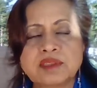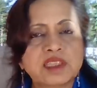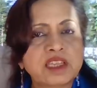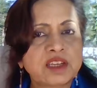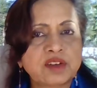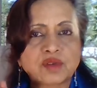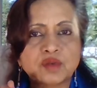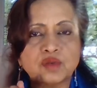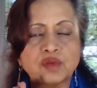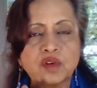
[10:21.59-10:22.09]
they
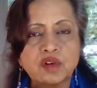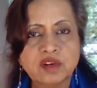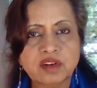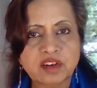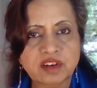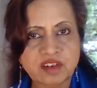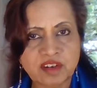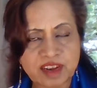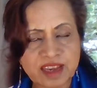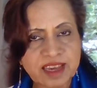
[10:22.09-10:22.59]
do not
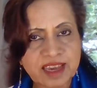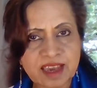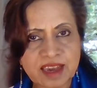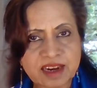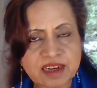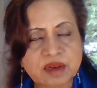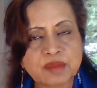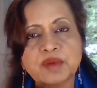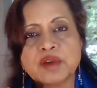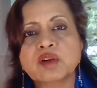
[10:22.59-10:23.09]

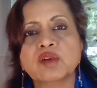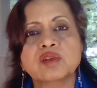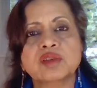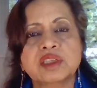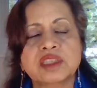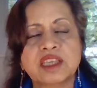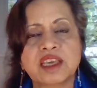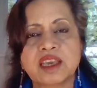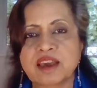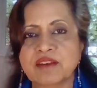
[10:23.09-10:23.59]
react
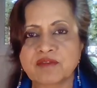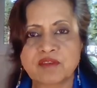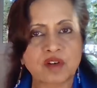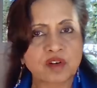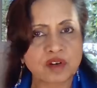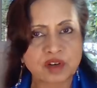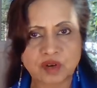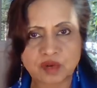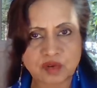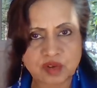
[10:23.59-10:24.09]
because they have
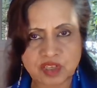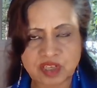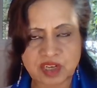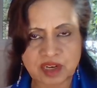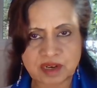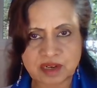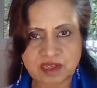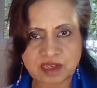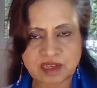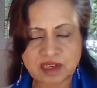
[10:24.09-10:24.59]
got no
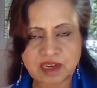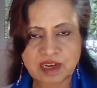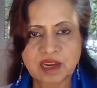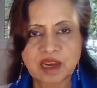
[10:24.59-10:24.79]
charge,